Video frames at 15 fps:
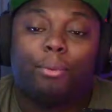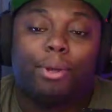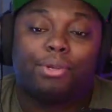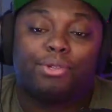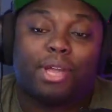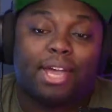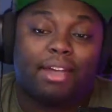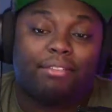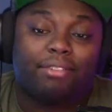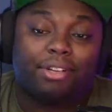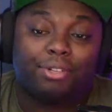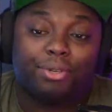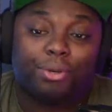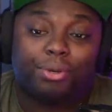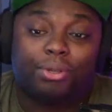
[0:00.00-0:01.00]
We also
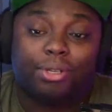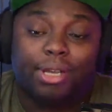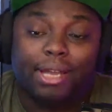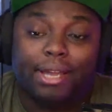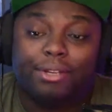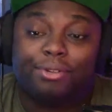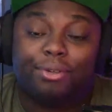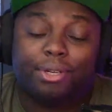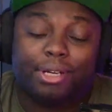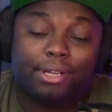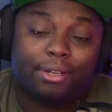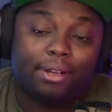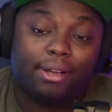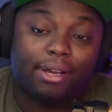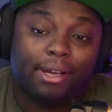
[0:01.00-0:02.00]
have Joel
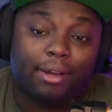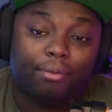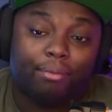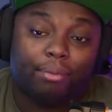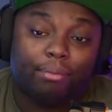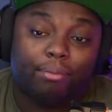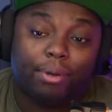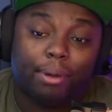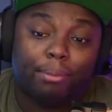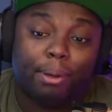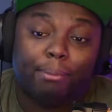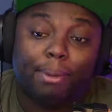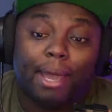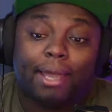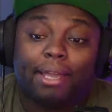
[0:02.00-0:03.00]
Edgerton coming
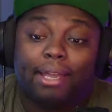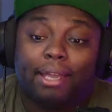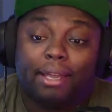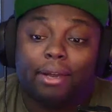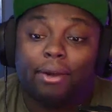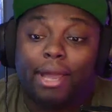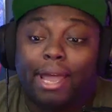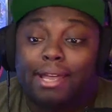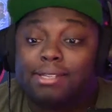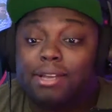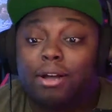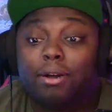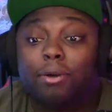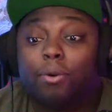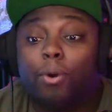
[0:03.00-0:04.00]
back here as
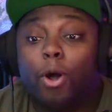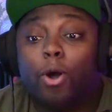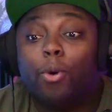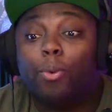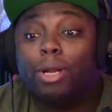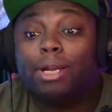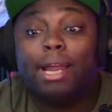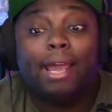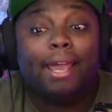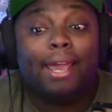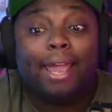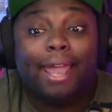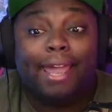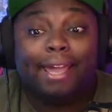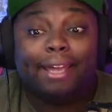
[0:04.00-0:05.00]
Uncle Owen,
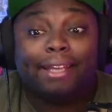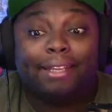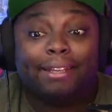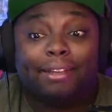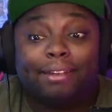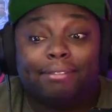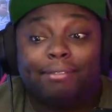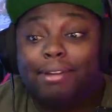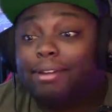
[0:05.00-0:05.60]
and